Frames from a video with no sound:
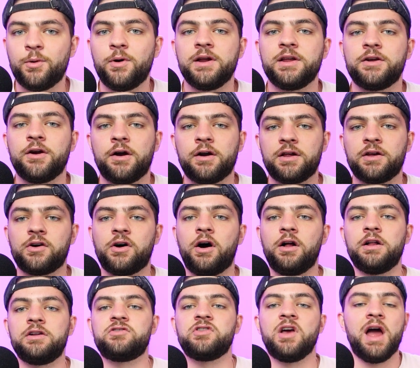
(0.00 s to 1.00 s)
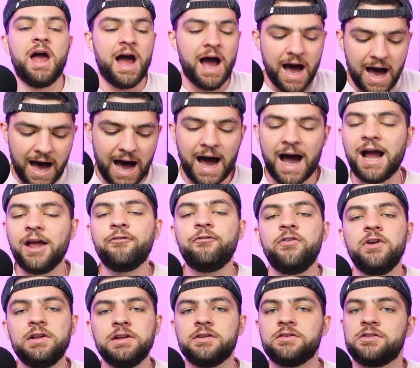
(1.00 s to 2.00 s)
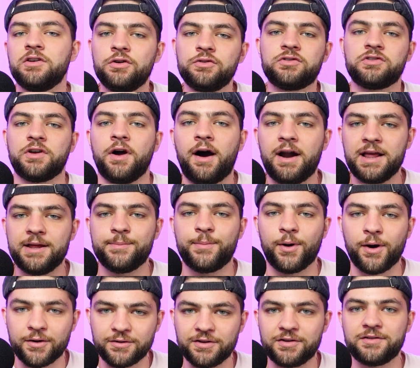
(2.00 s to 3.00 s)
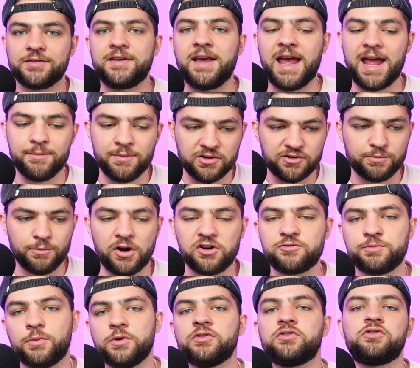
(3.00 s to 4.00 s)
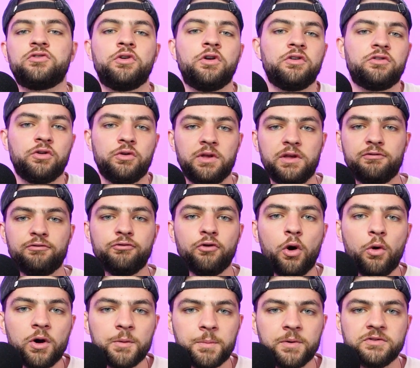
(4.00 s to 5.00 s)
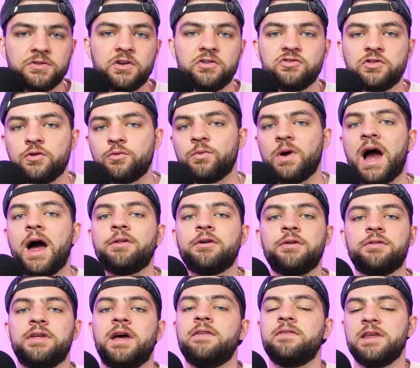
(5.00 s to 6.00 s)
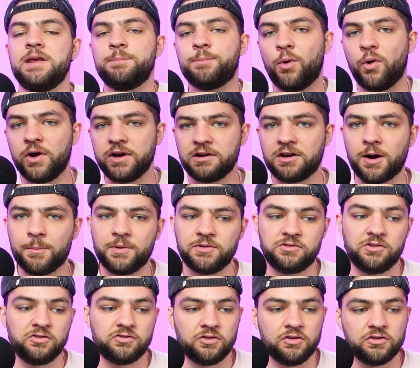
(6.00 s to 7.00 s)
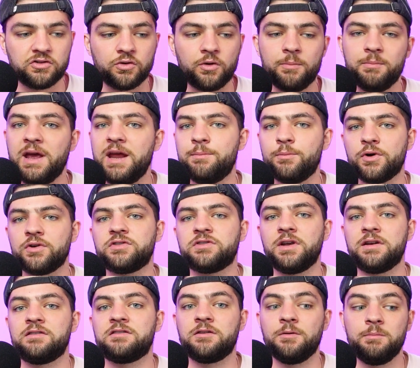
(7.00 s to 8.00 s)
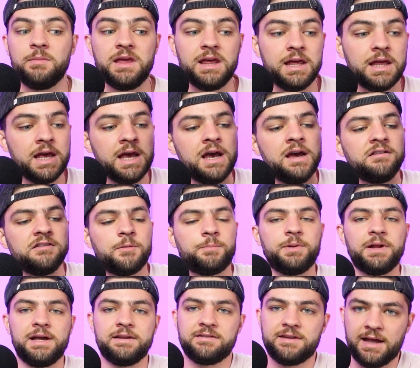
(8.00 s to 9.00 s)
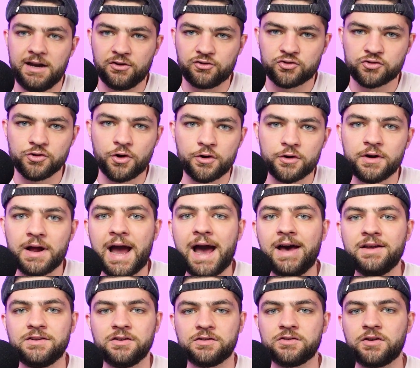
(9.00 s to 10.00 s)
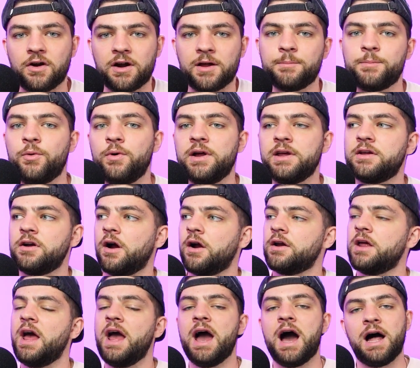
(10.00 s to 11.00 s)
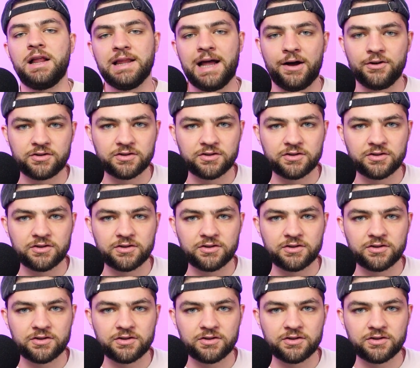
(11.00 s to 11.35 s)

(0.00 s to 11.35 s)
point guard in college, I feel as though Scottie Barnes' game is much more suited to the forward position rather than the point guard position, so it made more sense to me to play Dennis Schröder as the starting point guard, allow